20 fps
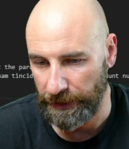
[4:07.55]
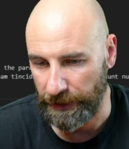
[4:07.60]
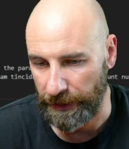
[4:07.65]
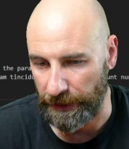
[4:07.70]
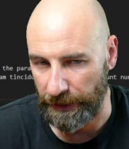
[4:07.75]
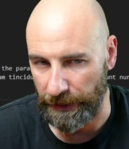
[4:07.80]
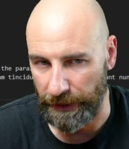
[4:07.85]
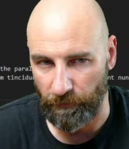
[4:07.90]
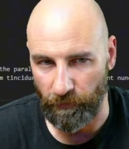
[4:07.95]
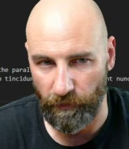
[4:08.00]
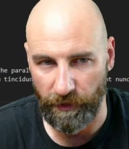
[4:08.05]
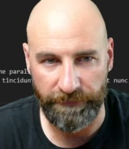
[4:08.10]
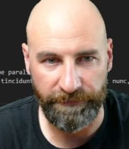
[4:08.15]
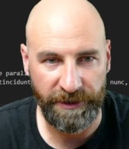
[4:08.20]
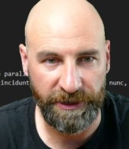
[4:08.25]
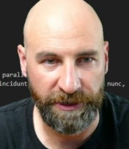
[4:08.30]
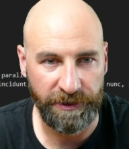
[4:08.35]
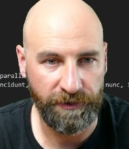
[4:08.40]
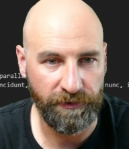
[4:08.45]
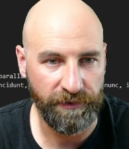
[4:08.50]
What I'm
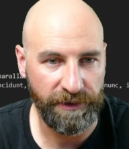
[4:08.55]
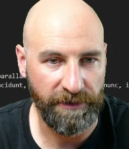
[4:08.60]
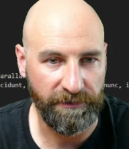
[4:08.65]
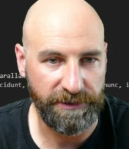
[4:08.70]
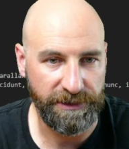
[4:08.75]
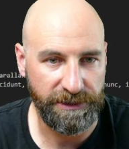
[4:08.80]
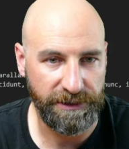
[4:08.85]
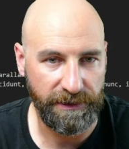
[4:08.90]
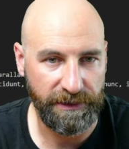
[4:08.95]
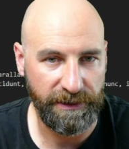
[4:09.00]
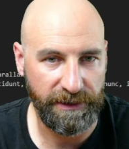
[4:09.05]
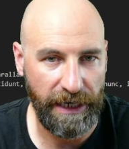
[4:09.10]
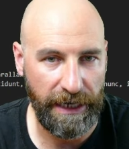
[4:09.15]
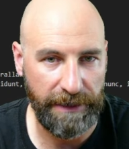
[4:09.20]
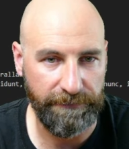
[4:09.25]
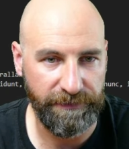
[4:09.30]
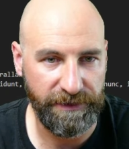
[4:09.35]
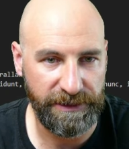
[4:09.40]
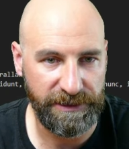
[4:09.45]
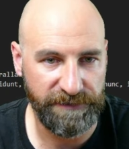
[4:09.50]
going to do now is
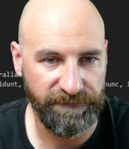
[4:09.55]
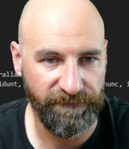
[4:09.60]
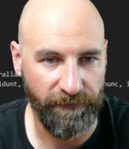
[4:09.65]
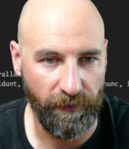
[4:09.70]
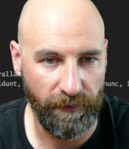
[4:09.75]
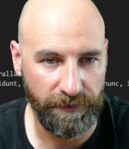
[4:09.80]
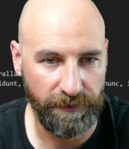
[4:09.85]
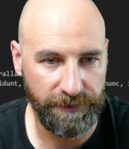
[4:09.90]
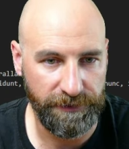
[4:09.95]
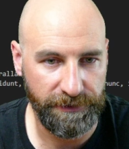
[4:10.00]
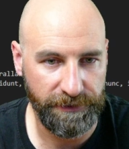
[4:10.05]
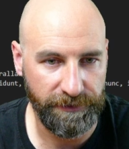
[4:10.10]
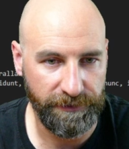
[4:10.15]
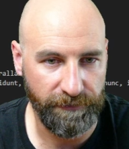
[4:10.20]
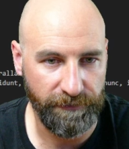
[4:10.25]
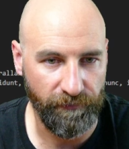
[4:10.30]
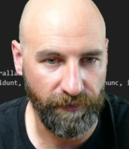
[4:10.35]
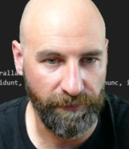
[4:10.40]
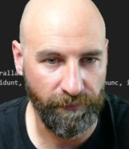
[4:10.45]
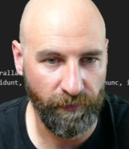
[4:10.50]
copy this
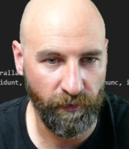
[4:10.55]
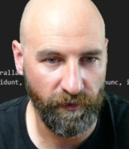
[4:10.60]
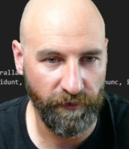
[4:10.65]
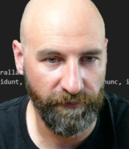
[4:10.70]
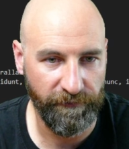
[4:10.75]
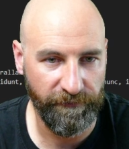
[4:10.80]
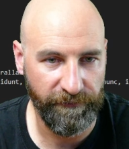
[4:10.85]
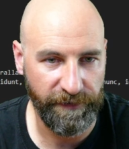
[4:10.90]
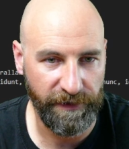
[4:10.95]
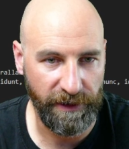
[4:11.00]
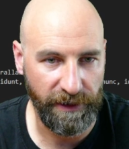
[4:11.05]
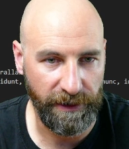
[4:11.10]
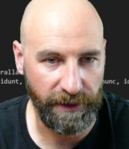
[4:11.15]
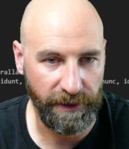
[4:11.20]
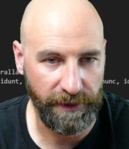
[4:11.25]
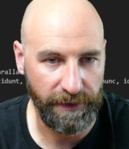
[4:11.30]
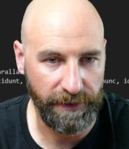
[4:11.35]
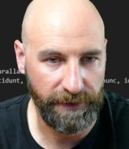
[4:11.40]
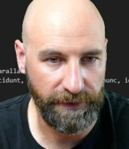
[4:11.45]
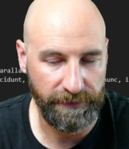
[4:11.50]
folder, remove
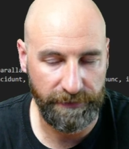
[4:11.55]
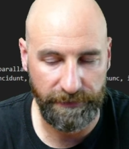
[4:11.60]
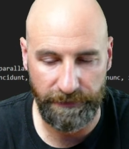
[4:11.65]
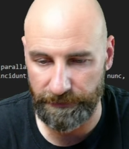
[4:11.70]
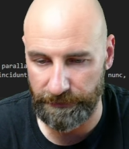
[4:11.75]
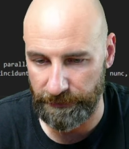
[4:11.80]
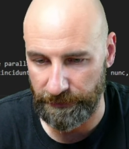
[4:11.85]
the